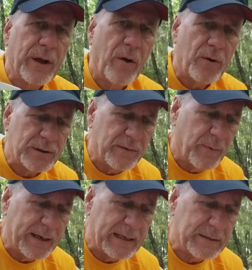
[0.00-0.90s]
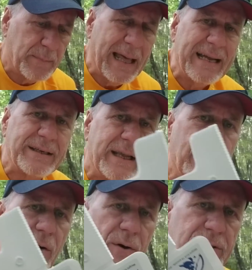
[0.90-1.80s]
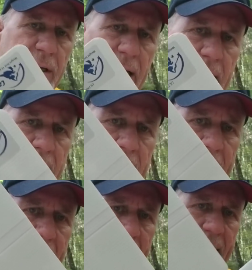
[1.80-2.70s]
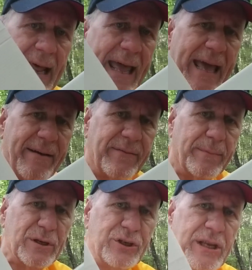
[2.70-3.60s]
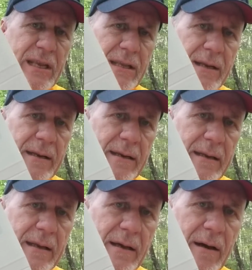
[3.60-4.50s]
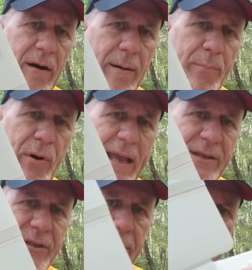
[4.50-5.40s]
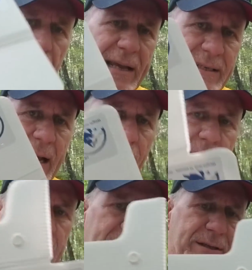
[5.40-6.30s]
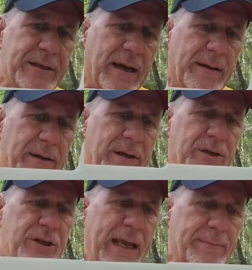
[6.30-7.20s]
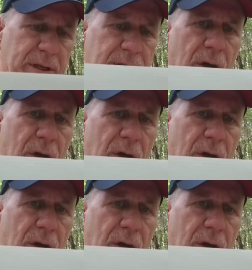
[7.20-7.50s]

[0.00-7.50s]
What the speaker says: cost of what this plastic costs, they had to have a machine press to press out these shapes. It's